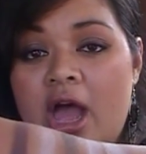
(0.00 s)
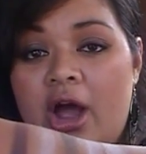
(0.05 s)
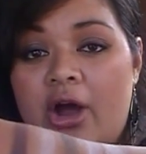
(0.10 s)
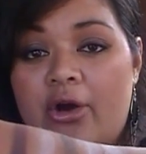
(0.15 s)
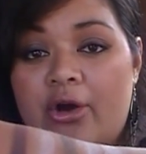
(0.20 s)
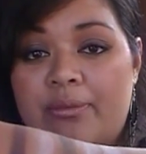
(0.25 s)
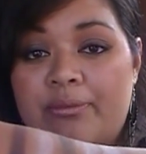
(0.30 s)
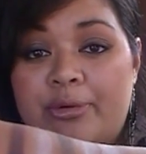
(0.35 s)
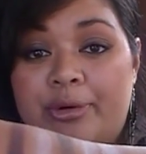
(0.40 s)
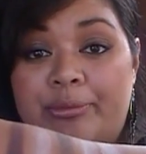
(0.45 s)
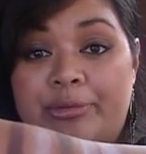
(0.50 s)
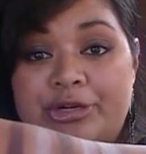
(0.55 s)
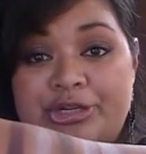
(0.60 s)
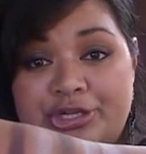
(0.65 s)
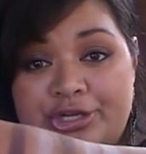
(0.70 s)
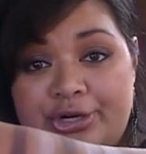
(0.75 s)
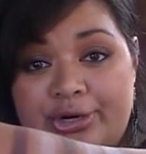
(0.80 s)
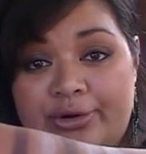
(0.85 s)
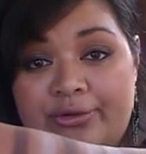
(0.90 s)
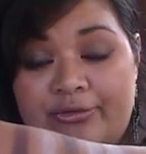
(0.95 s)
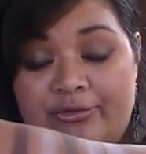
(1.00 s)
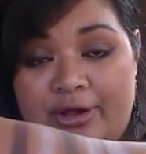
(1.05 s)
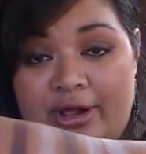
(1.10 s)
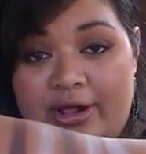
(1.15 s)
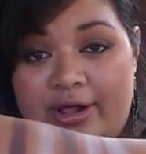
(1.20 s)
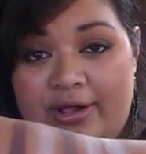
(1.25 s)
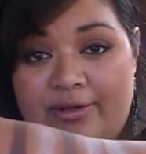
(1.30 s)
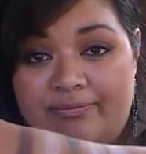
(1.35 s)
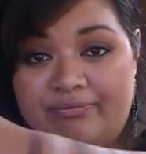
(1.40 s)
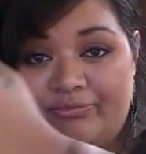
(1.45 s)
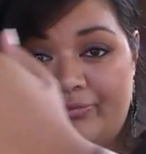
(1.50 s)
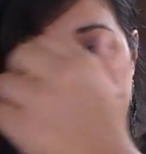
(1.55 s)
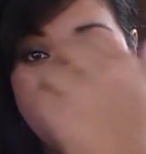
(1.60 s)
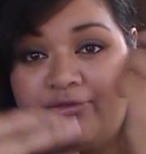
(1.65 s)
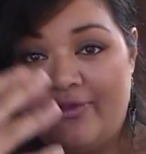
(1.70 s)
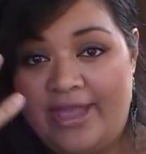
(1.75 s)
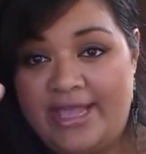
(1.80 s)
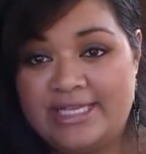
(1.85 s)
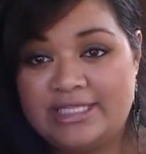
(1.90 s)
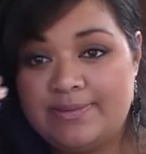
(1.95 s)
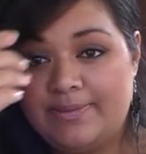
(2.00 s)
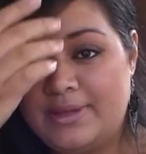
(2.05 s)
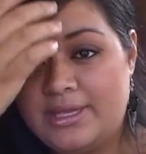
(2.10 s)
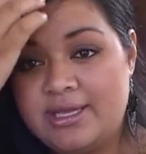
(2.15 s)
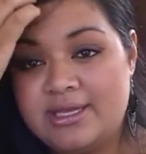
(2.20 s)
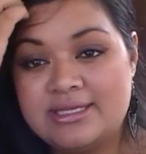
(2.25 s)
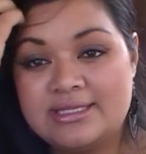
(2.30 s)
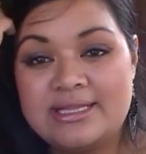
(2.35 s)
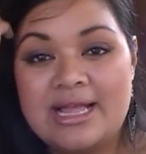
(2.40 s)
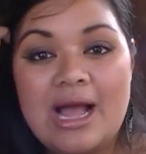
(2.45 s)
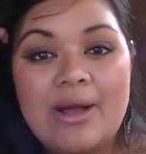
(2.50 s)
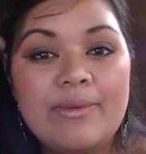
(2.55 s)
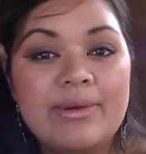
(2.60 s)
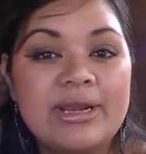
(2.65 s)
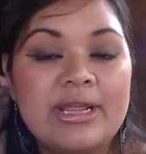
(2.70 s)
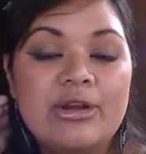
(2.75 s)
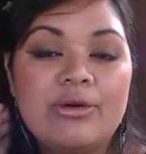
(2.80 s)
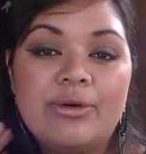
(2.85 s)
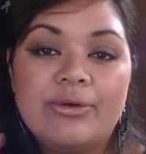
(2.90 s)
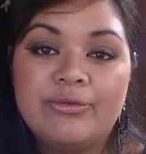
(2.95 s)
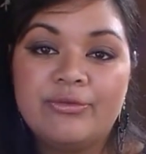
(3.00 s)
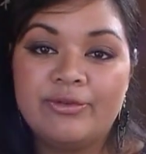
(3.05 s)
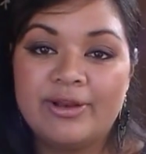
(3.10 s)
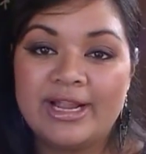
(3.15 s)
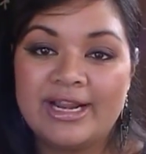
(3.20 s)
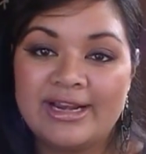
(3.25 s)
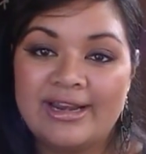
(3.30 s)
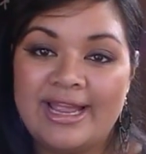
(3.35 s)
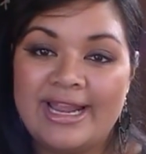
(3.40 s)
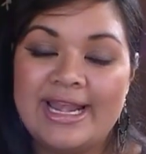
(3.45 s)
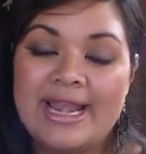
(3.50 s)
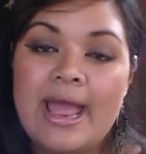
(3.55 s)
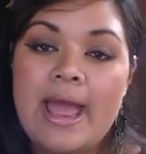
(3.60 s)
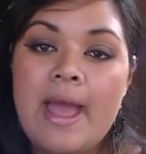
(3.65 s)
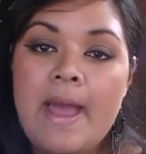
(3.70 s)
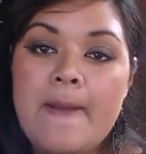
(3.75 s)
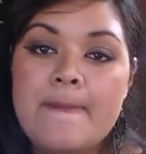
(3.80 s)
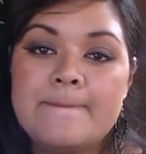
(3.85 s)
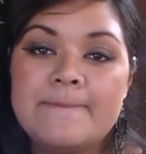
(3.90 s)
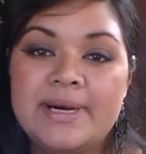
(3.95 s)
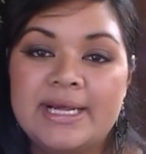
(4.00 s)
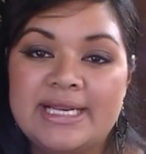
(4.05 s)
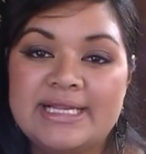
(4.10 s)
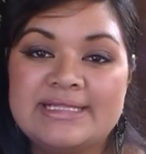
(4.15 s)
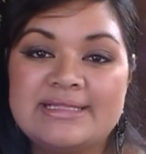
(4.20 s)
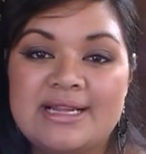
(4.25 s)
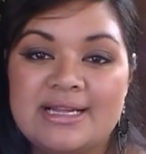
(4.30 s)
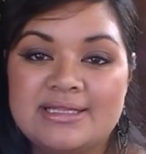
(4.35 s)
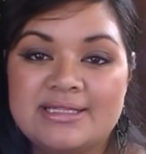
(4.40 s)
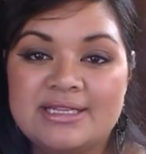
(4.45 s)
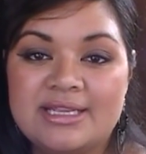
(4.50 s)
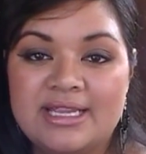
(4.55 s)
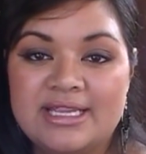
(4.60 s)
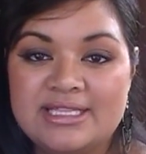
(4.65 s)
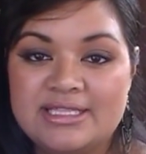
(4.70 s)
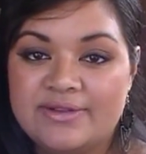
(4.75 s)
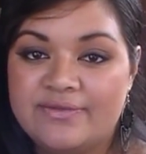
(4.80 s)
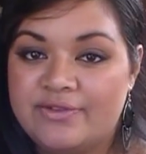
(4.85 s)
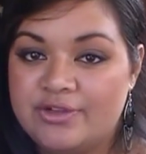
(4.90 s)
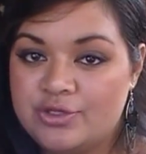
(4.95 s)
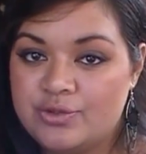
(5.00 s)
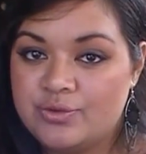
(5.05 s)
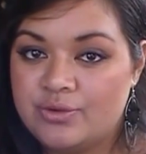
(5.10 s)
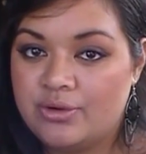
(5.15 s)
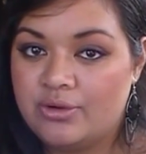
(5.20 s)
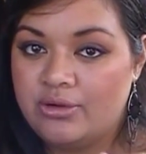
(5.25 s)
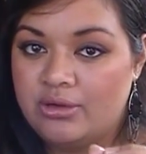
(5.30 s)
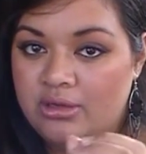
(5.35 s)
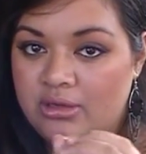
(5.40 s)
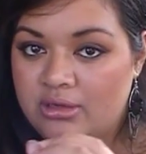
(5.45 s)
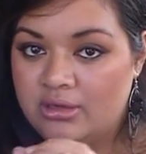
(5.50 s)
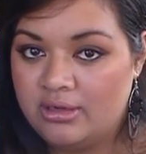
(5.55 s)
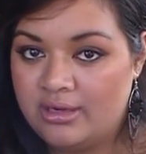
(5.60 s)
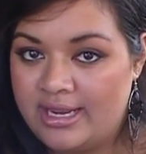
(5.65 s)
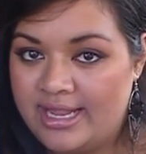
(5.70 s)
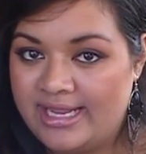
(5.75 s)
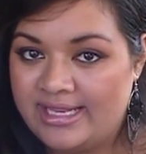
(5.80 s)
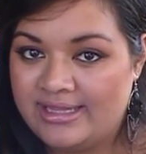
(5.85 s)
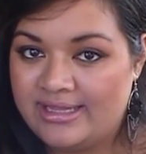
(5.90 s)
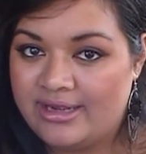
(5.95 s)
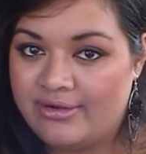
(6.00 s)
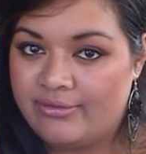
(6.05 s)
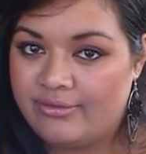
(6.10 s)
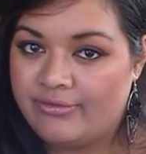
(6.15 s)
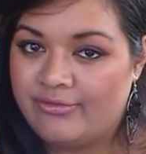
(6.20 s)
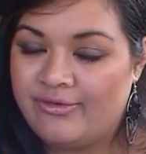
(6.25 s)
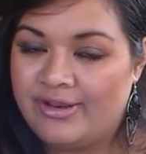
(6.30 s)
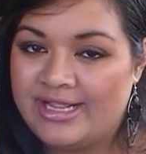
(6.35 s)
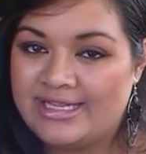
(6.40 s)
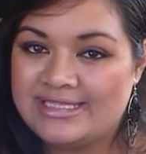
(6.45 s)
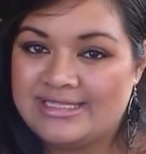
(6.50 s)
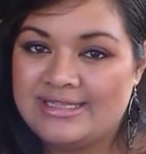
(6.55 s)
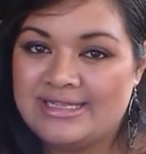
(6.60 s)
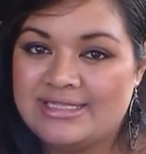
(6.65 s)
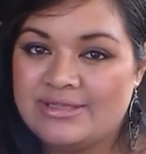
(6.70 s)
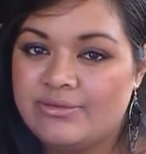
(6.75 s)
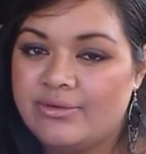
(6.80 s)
or more mature face, because that one, it'll reflect light, but it's not an individual light that it reflects. It doesn't